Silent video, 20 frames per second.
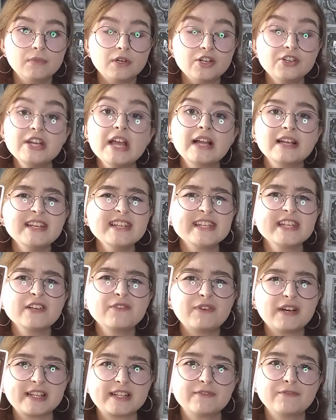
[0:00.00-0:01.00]

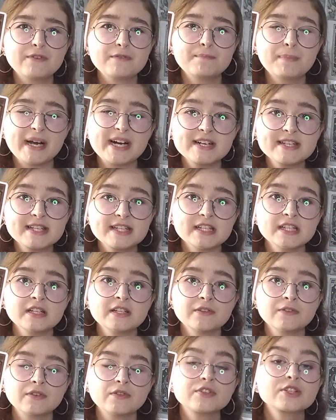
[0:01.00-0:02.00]
realizing that the
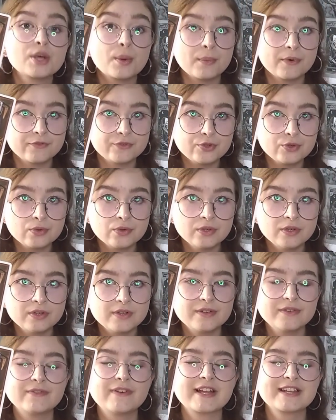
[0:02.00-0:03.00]
person, some of you,
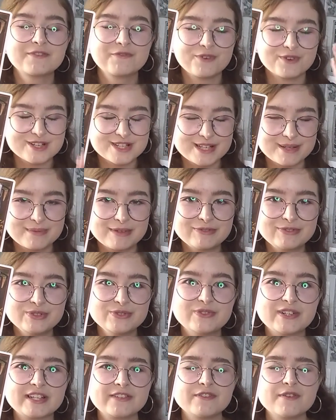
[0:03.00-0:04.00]
but for some of you,
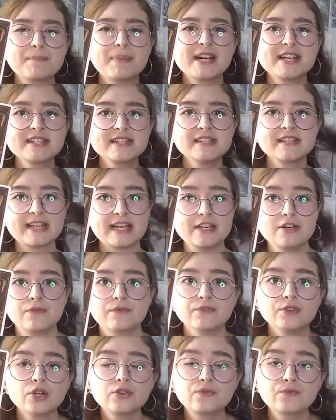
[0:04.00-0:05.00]
that the person is kind
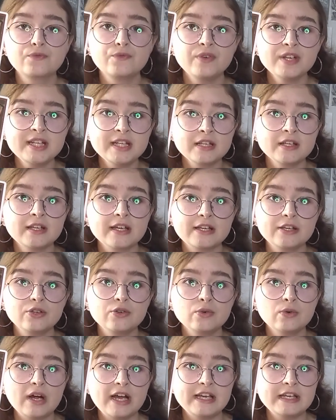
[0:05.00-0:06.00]
of not fitting
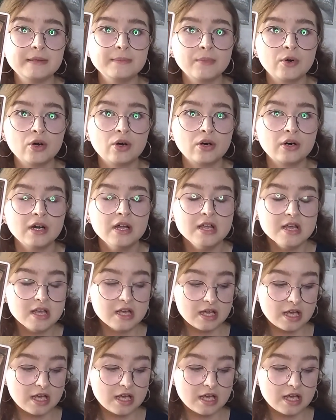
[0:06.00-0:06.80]
you anymore,